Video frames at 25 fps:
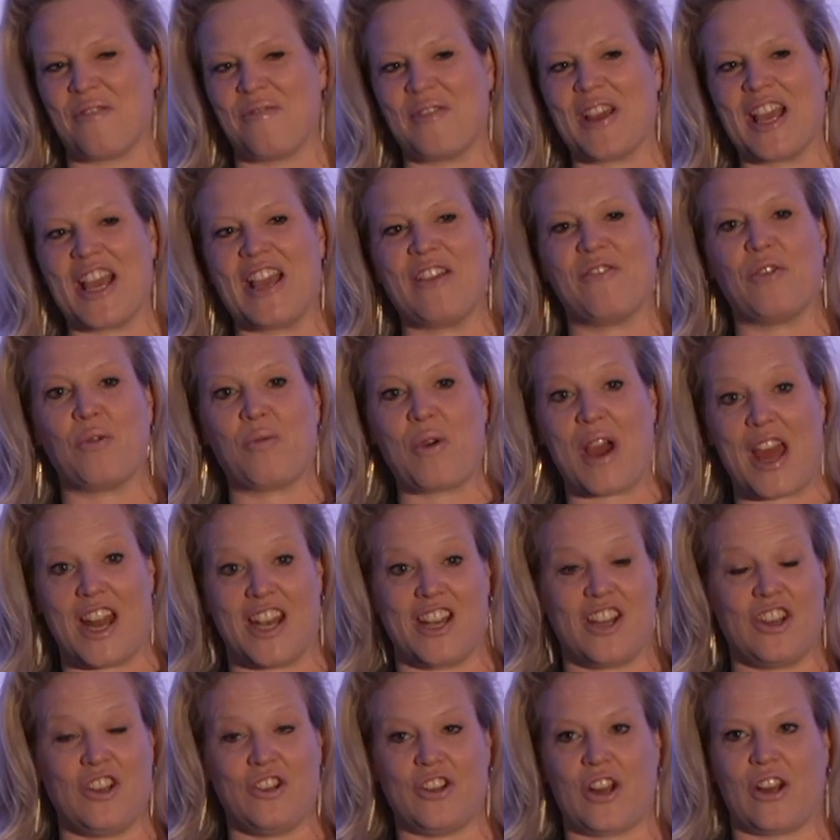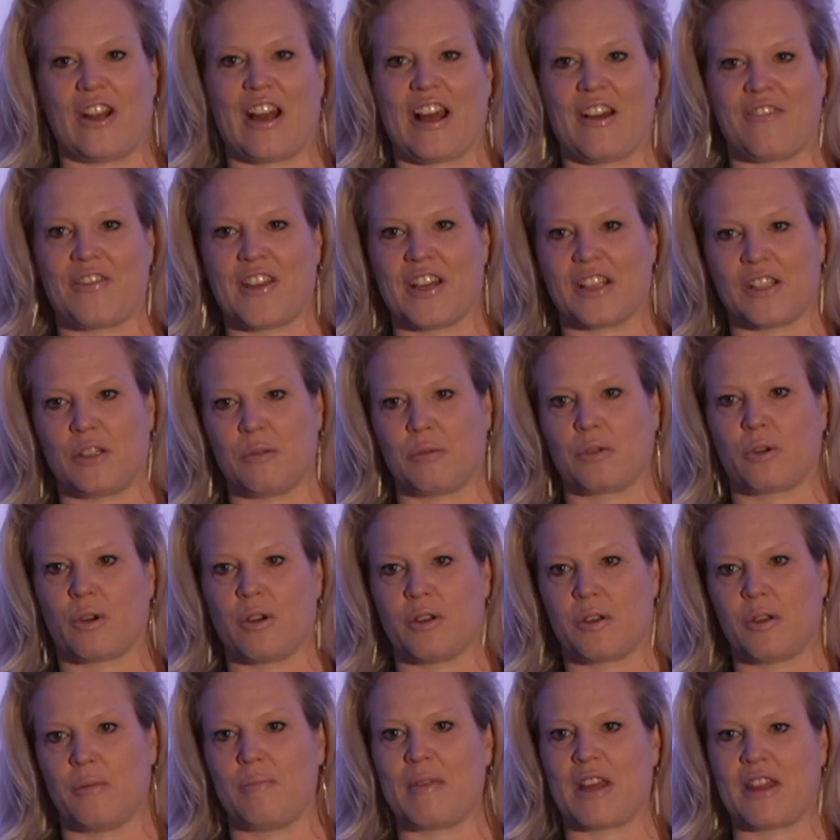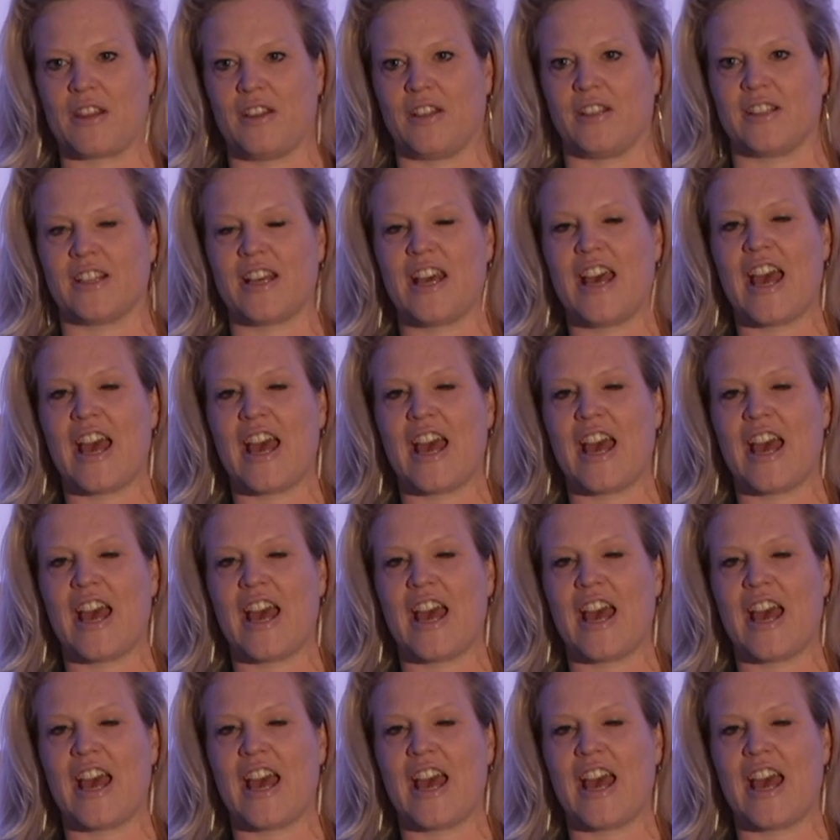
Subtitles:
even when you don't have that subscription method?